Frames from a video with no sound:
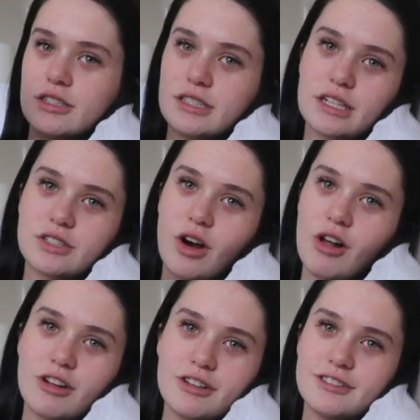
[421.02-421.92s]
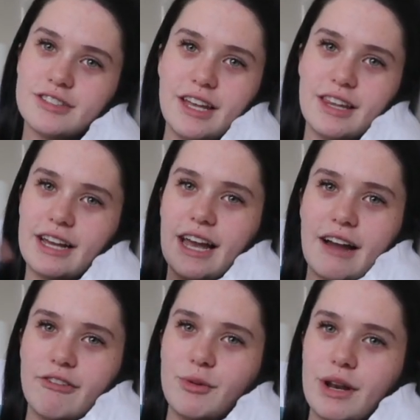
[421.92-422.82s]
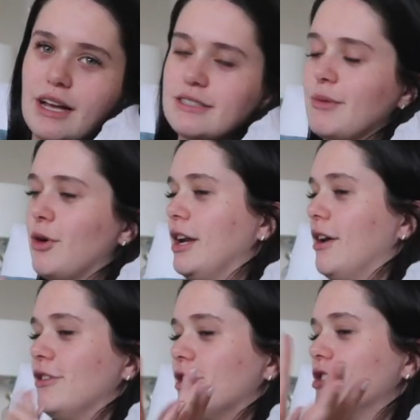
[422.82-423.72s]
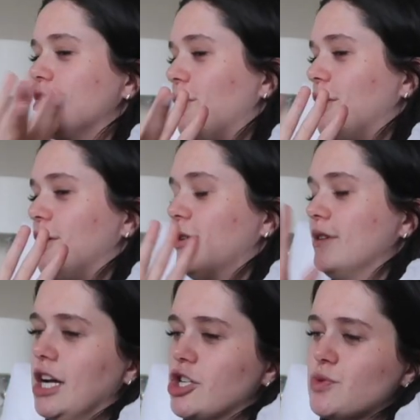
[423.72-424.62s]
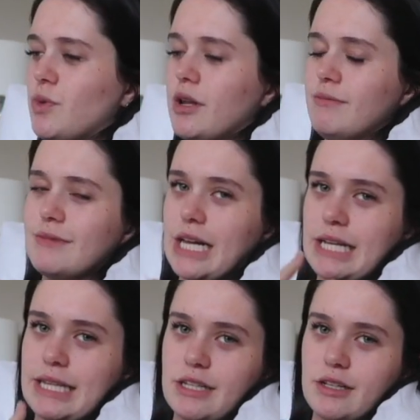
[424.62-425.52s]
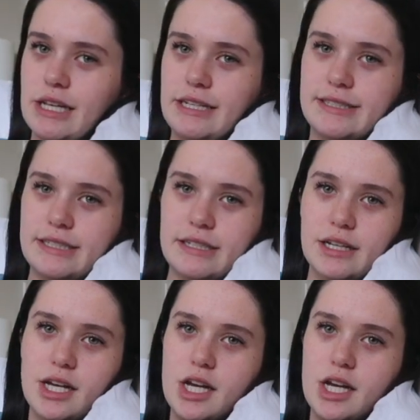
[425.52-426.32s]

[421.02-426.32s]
$6 and like everyone has them right now. They're so cute. I just want like a little lacy